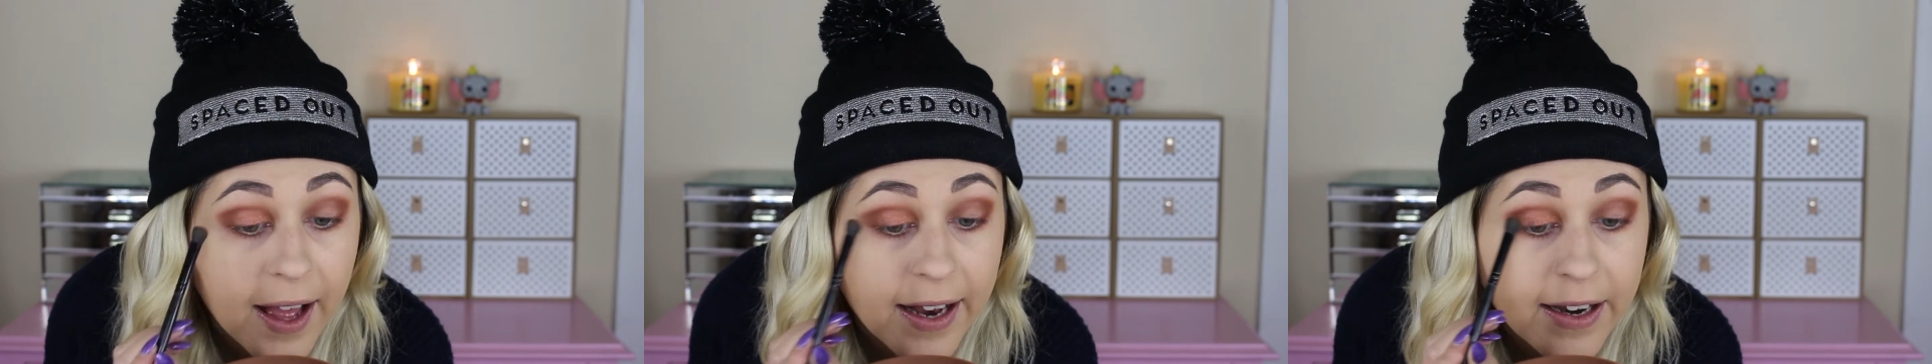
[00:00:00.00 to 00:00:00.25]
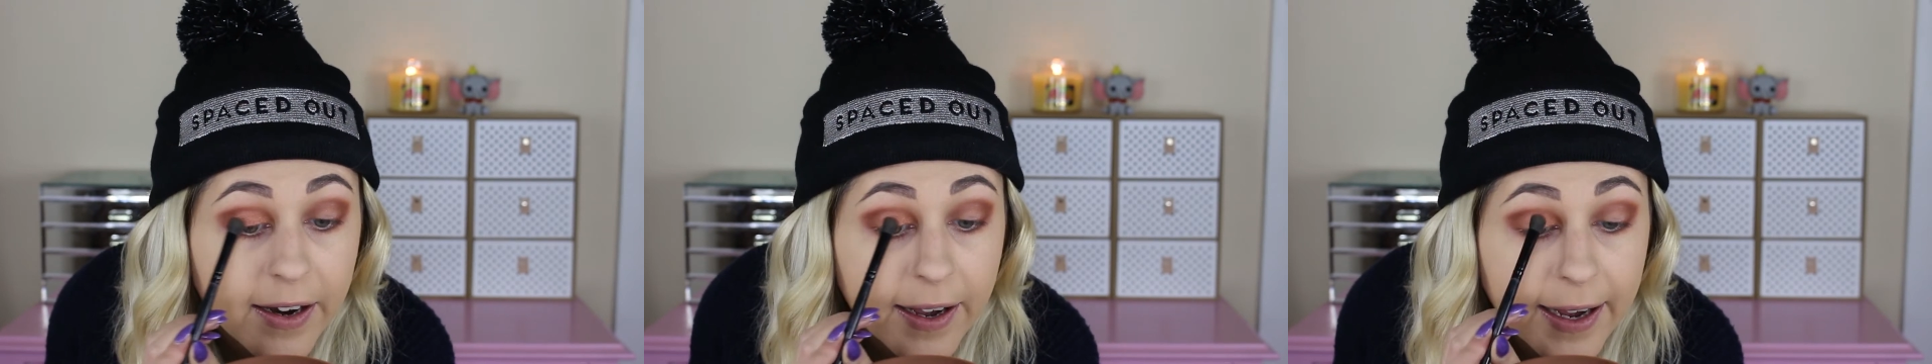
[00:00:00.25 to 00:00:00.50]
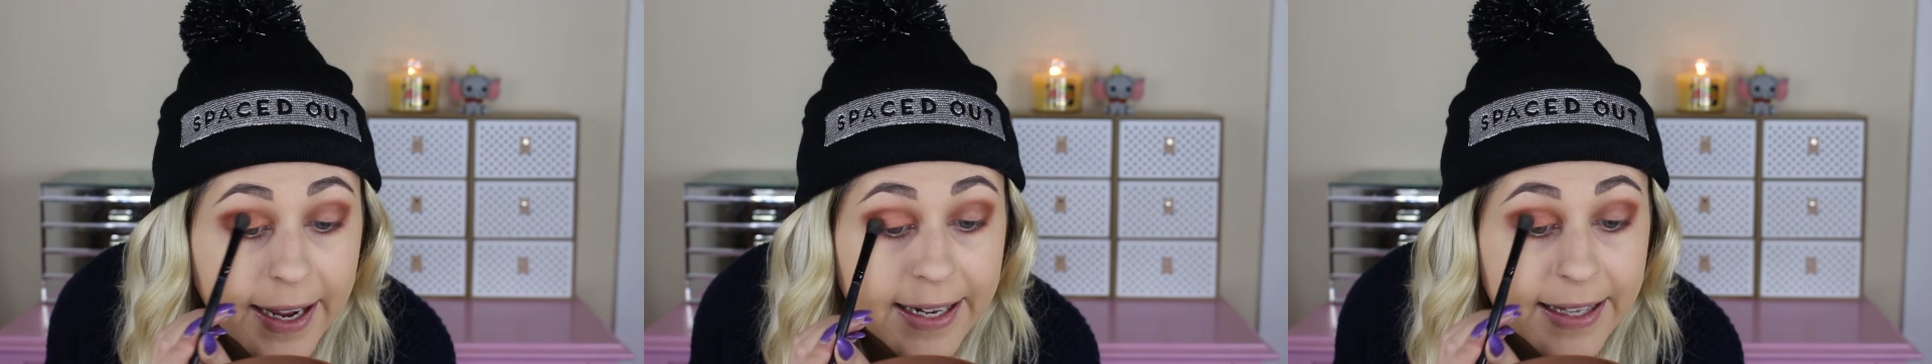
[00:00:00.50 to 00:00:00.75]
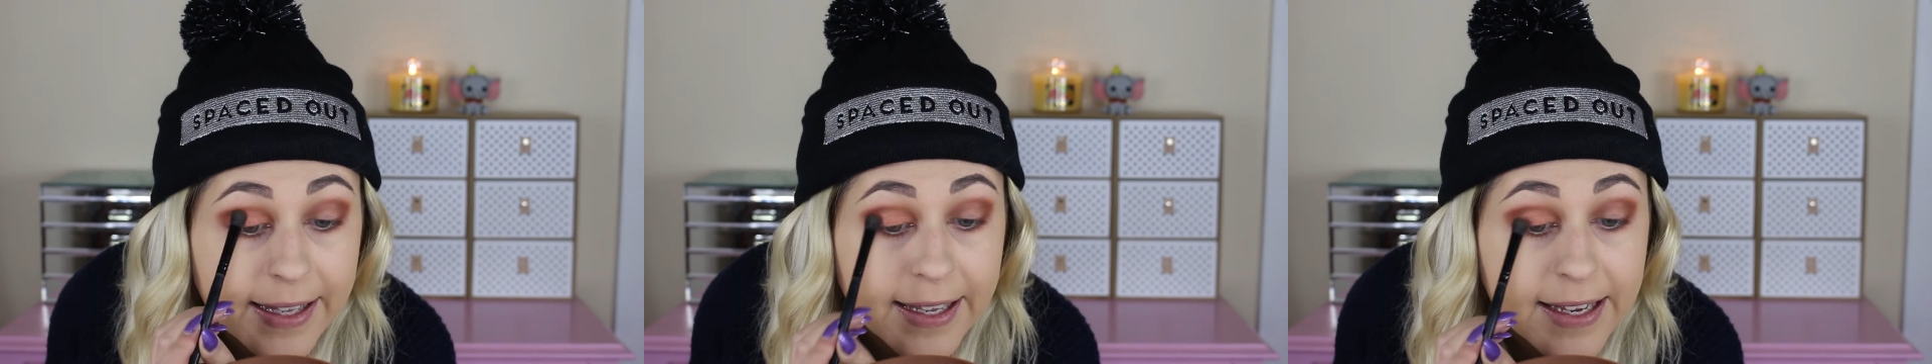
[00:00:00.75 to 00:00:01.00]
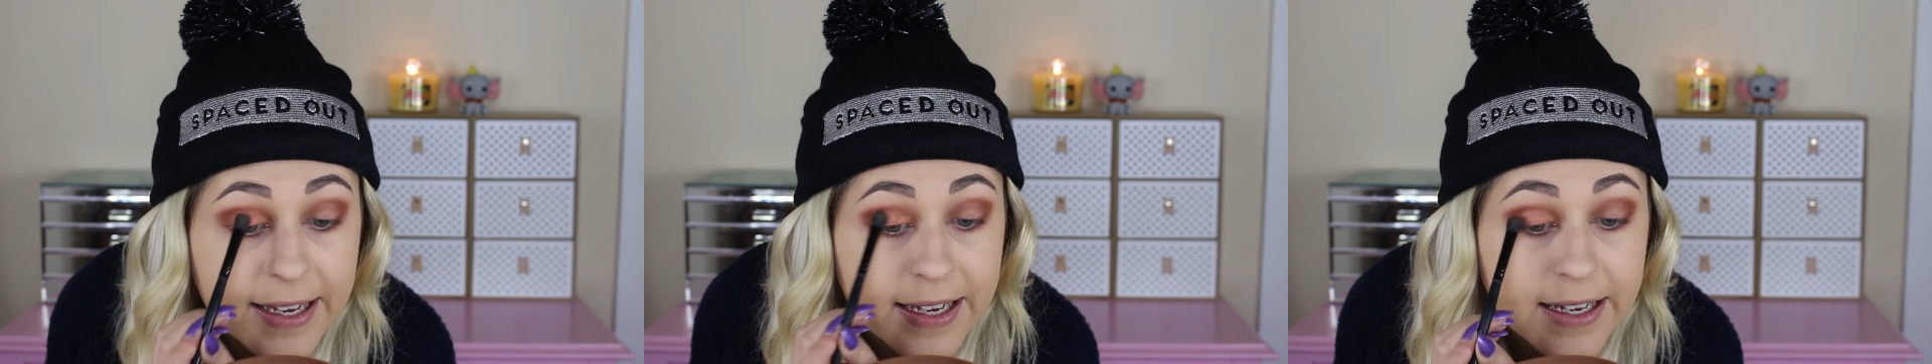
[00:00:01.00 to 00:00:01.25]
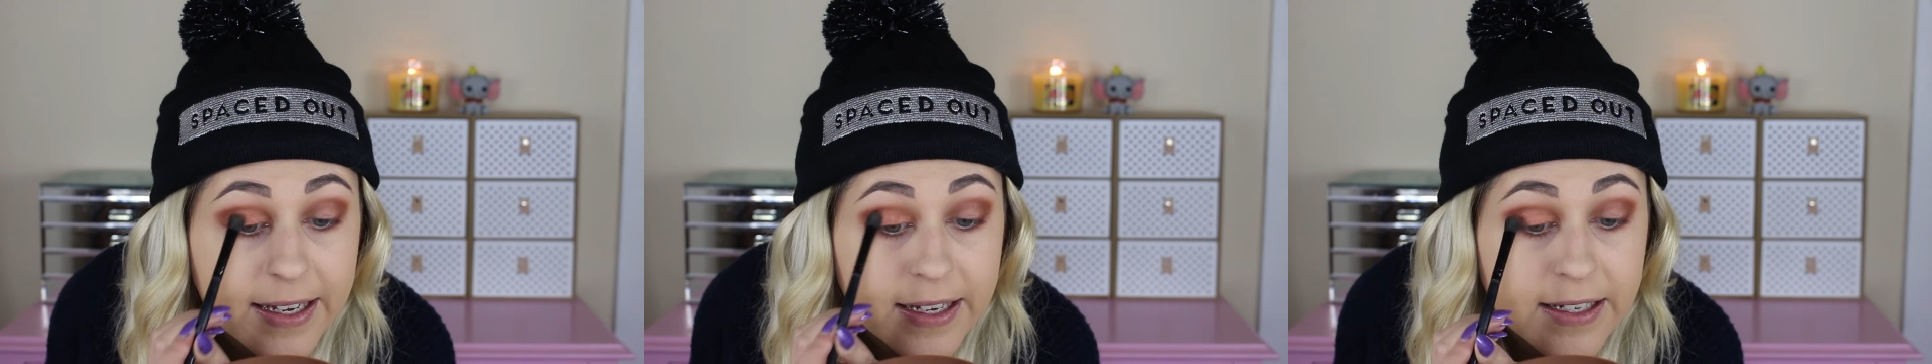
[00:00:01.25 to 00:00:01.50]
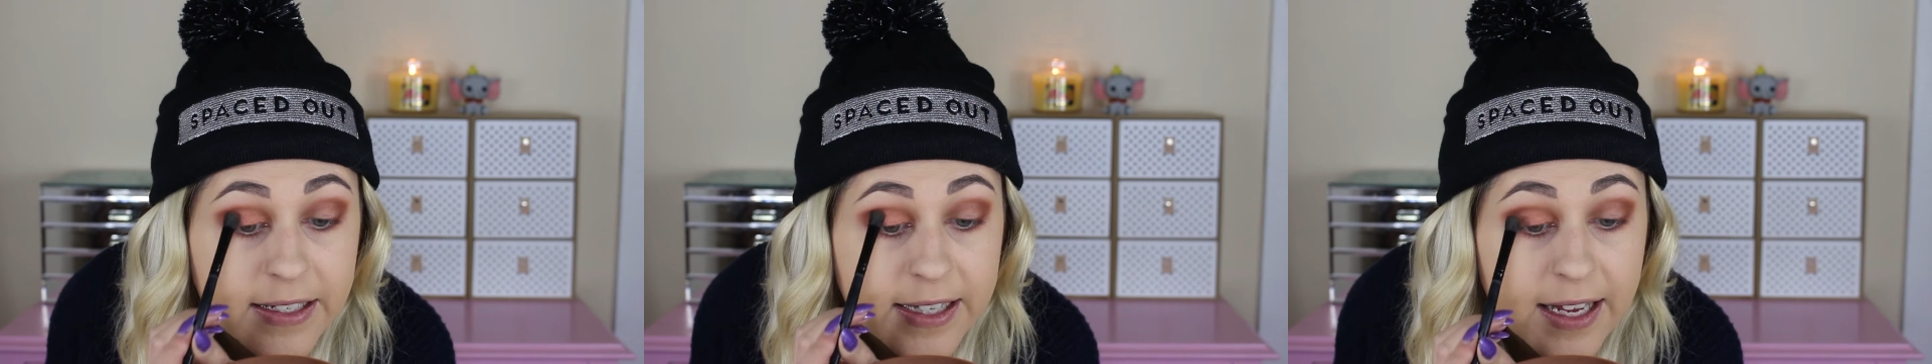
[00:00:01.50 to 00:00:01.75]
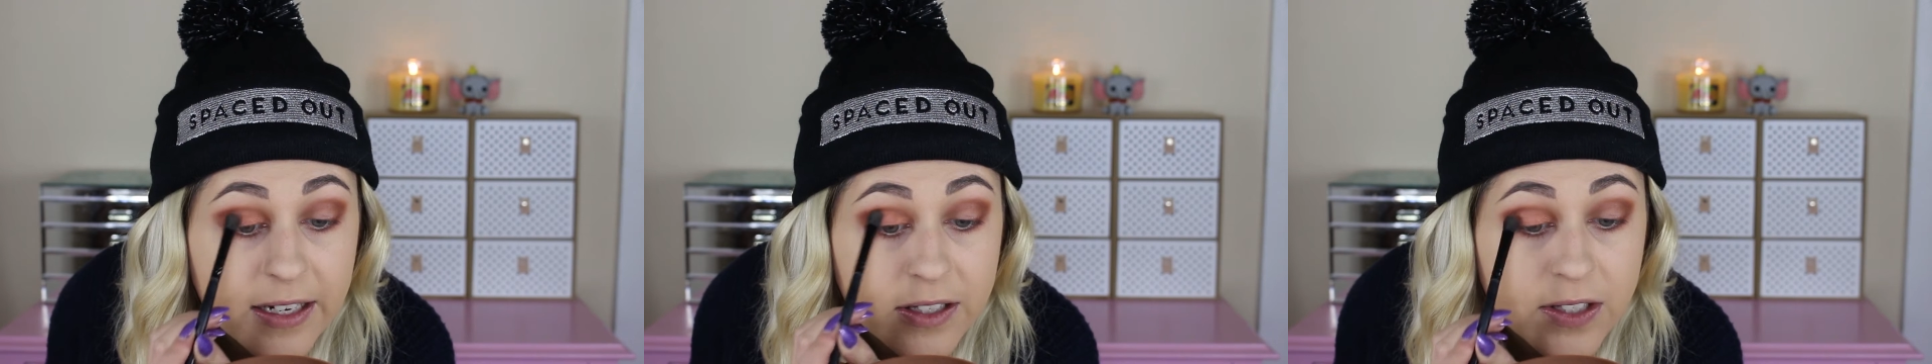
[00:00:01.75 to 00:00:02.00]
I like it.
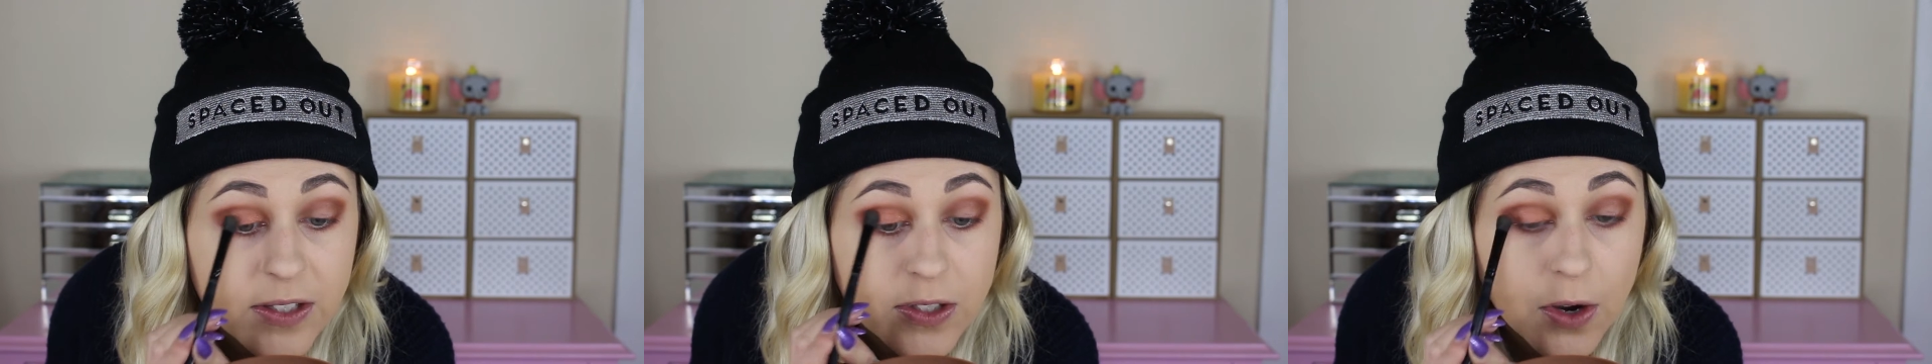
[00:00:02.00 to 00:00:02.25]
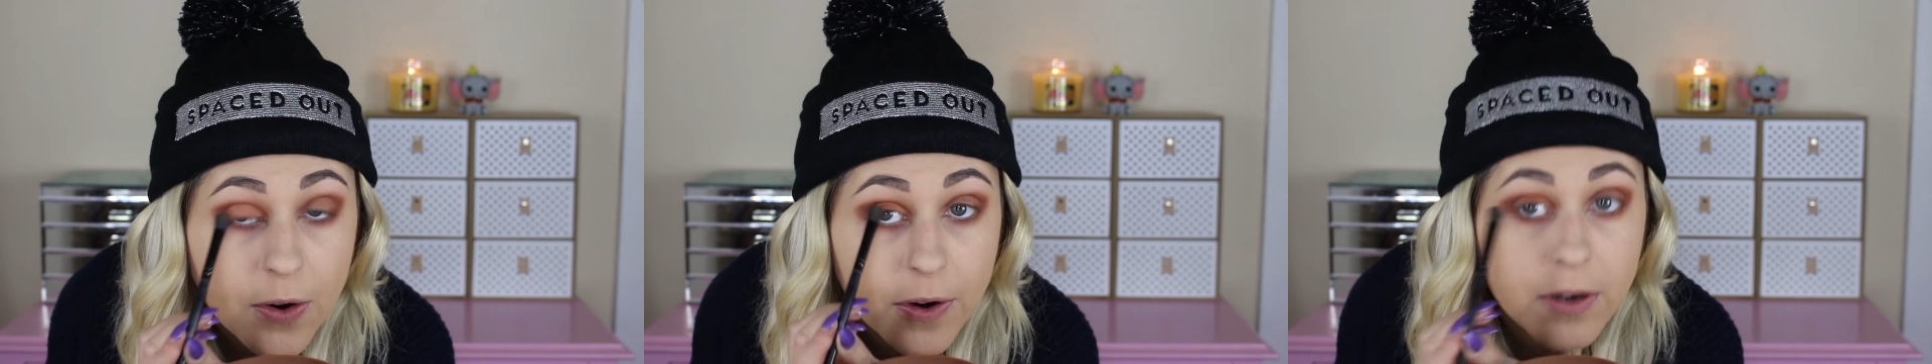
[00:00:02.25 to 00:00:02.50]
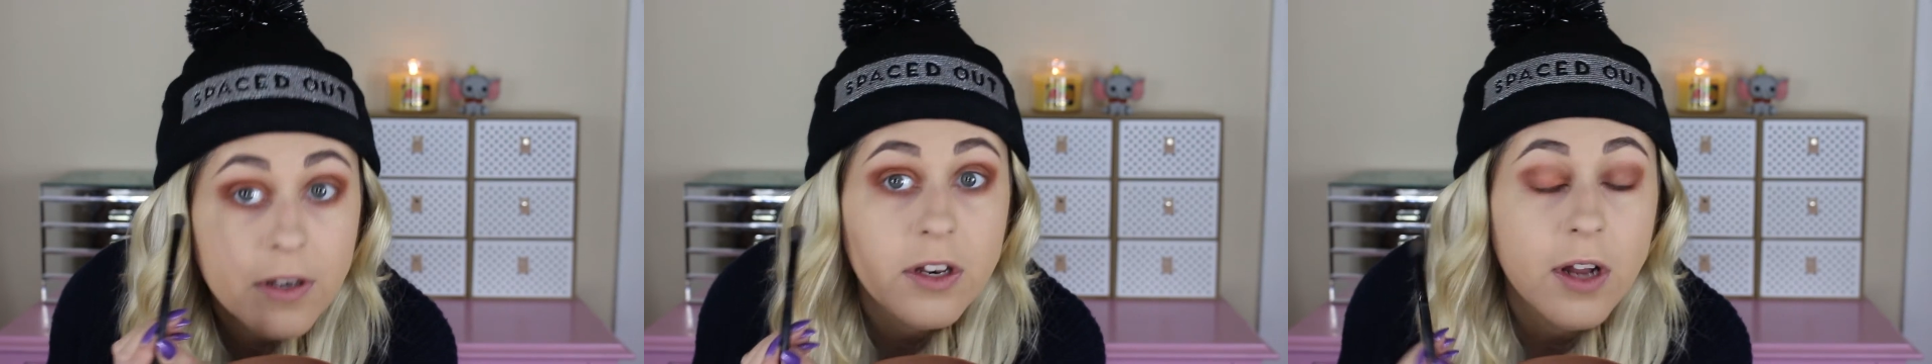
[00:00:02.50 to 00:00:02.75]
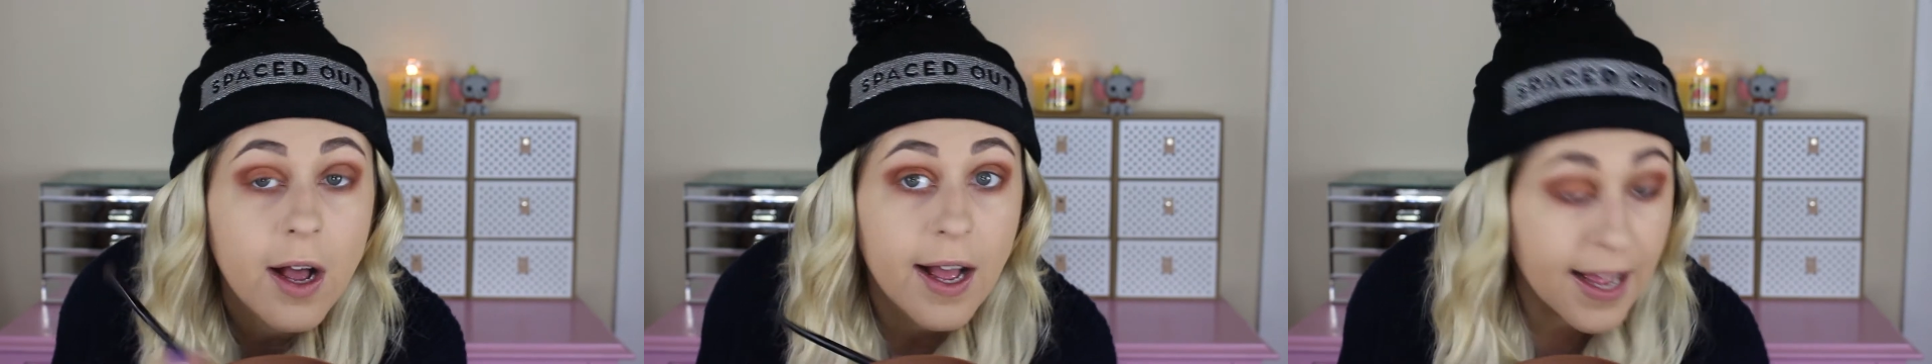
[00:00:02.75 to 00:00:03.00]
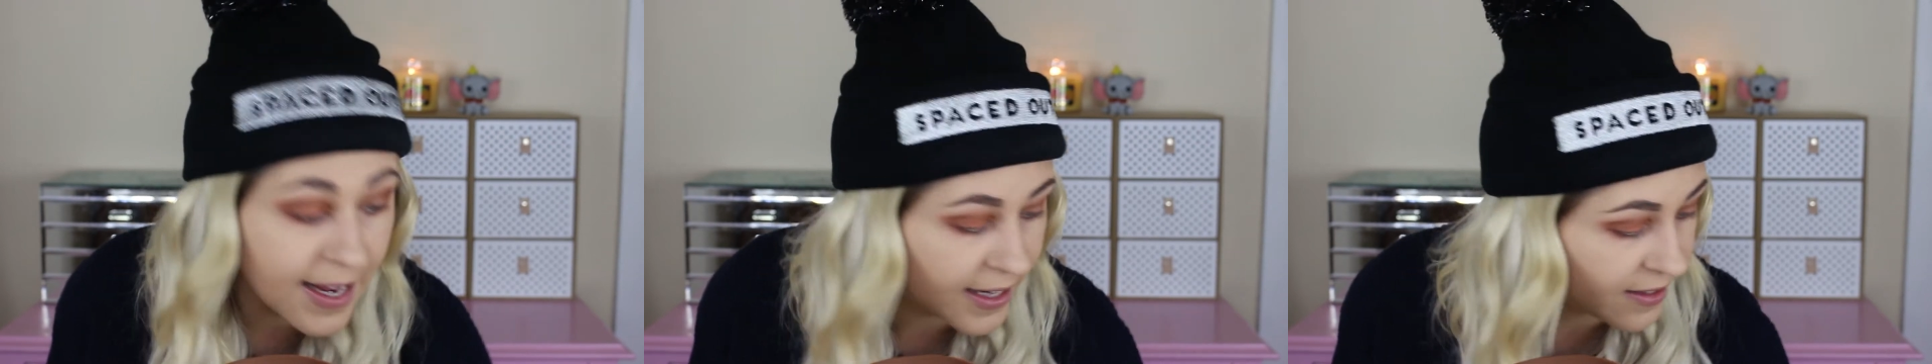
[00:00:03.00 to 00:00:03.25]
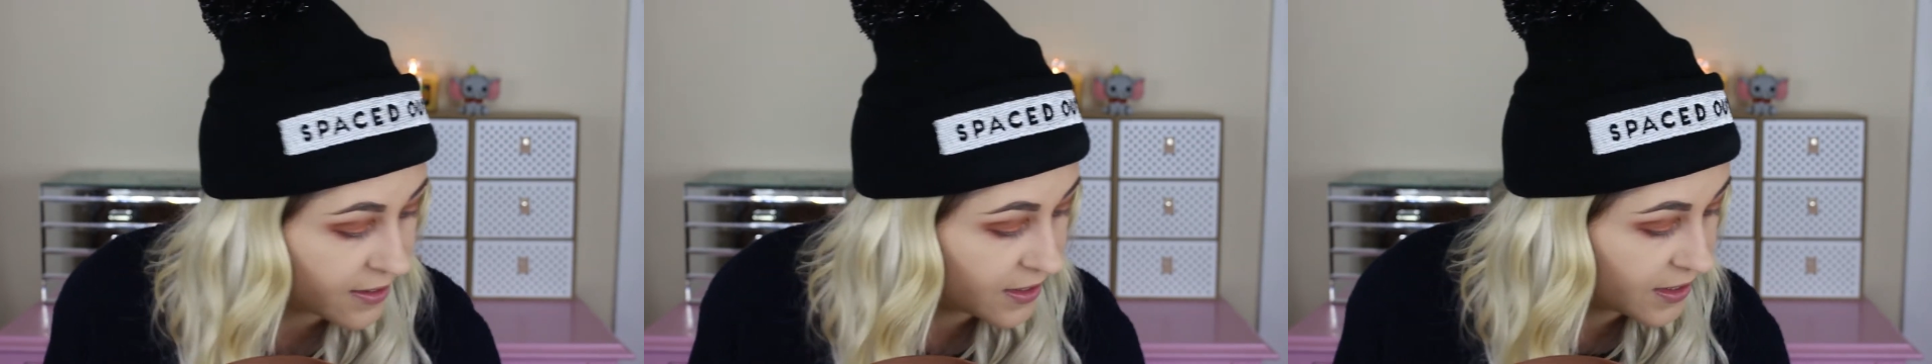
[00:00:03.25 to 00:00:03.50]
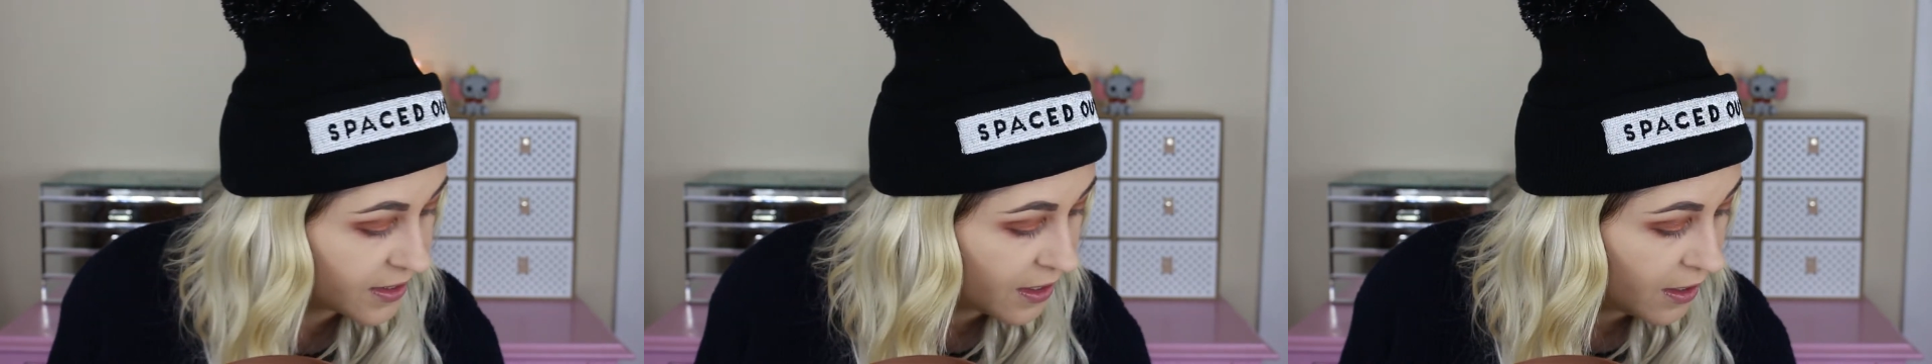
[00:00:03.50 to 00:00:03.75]
That is so nice.